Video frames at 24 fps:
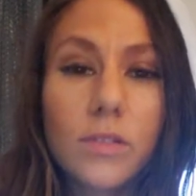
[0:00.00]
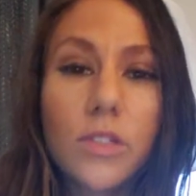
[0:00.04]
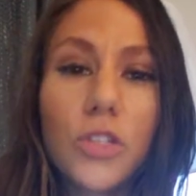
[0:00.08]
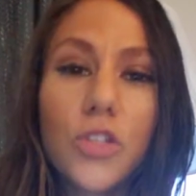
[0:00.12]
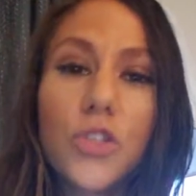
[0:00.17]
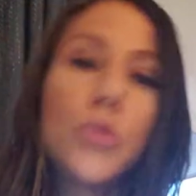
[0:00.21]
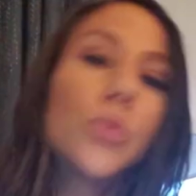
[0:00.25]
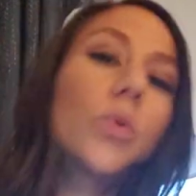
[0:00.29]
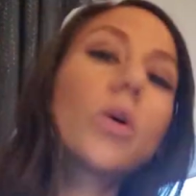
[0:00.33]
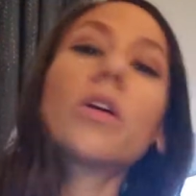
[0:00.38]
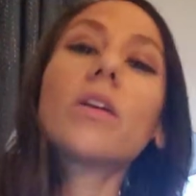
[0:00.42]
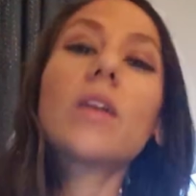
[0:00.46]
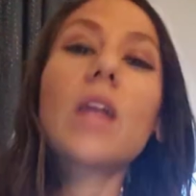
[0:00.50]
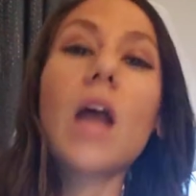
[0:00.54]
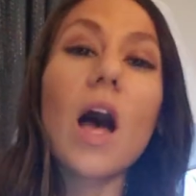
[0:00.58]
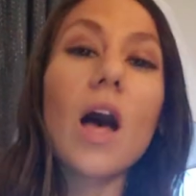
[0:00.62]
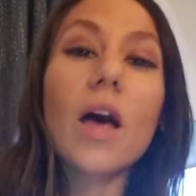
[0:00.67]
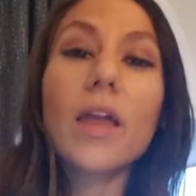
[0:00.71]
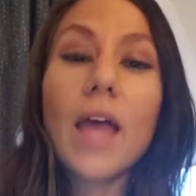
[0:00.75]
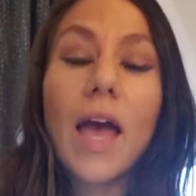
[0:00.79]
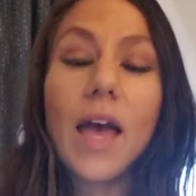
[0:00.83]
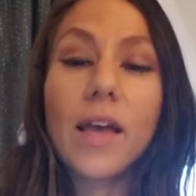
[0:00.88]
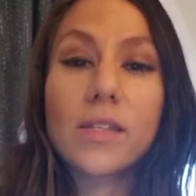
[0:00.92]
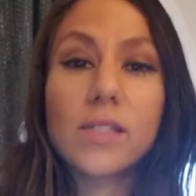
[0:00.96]
You are
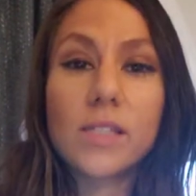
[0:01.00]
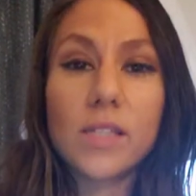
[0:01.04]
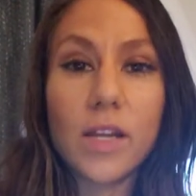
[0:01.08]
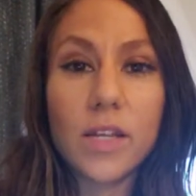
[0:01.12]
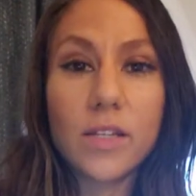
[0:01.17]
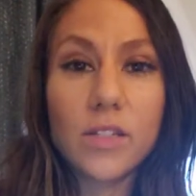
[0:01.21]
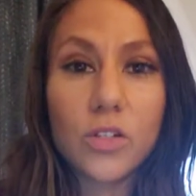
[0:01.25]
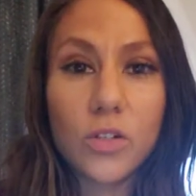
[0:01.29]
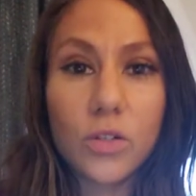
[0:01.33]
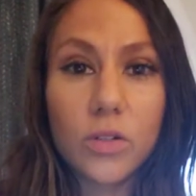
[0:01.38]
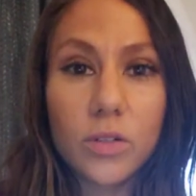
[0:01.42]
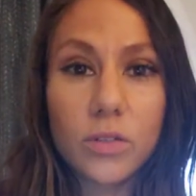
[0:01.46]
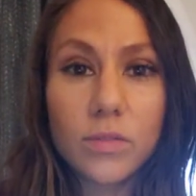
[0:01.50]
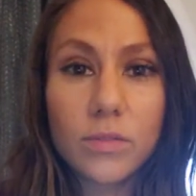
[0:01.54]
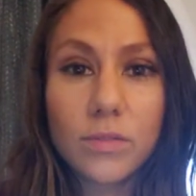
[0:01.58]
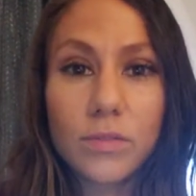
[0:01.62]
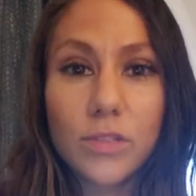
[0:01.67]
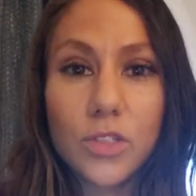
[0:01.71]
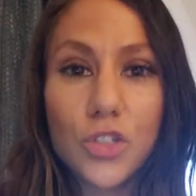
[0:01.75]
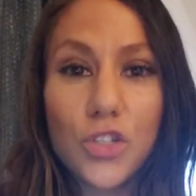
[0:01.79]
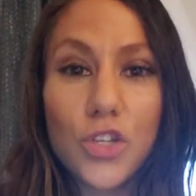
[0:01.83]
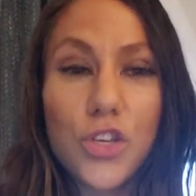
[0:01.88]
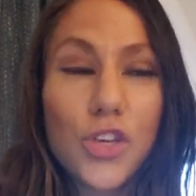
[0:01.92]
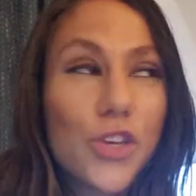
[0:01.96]
not accidental.
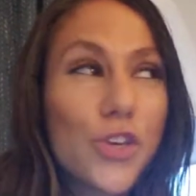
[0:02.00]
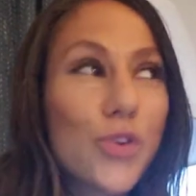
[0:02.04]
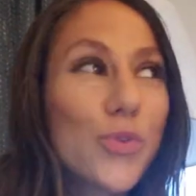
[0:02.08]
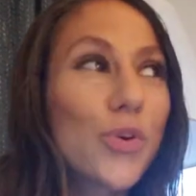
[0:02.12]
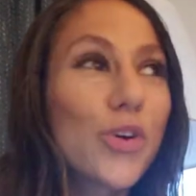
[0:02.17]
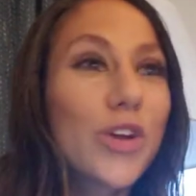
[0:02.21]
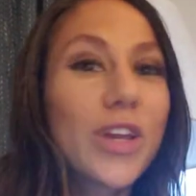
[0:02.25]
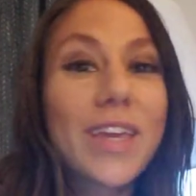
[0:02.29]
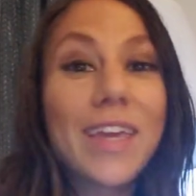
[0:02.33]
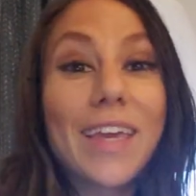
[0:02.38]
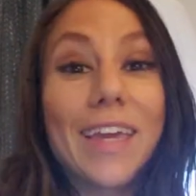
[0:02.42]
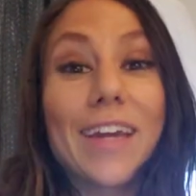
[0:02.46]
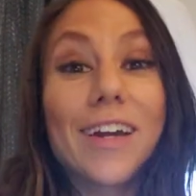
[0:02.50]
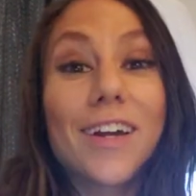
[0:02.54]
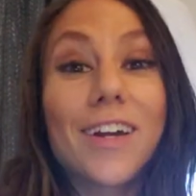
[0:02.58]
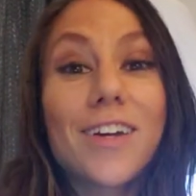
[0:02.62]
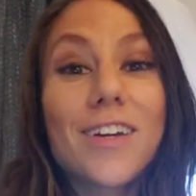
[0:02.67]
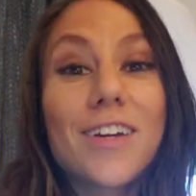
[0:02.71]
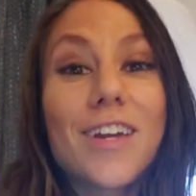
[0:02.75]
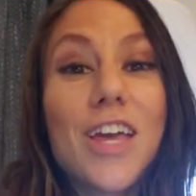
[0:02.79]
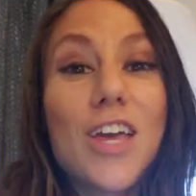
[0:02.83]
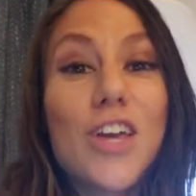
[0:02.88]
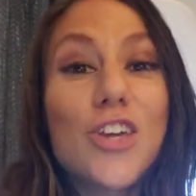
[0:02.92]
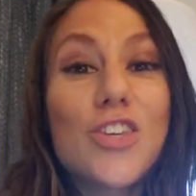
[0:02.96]
You are
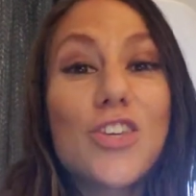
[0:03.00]
here.